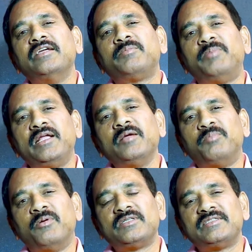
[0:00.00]
you are putting
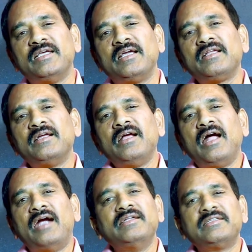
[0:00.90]
poles there
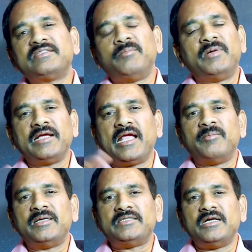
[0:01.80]
and then somebody came
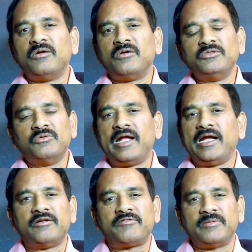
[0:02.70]
and said, no, you
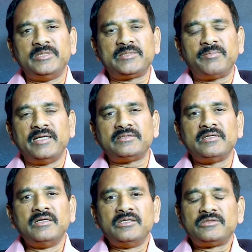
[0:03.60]
get out from this place.
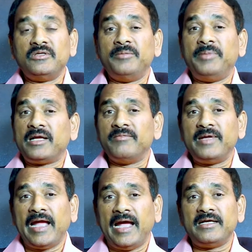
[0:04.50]
So he became
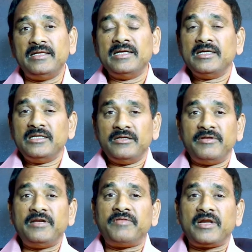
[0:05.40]
very angry. He
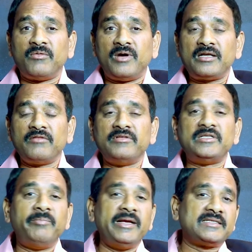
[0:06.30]
went for a war with a
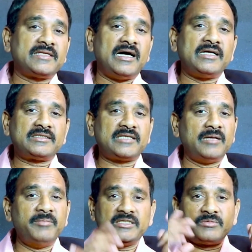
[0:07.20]
big saw. Saw
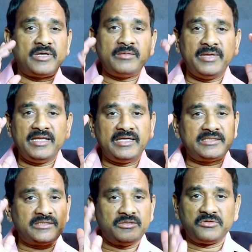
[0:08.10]
means one meaning
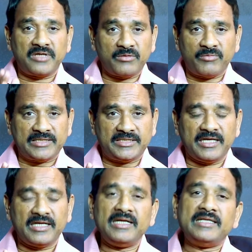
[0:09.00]
is you are
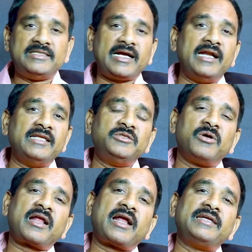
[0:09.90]
watching. Second is you are
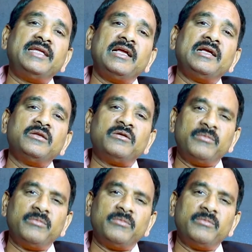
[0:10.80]
cutting, you know,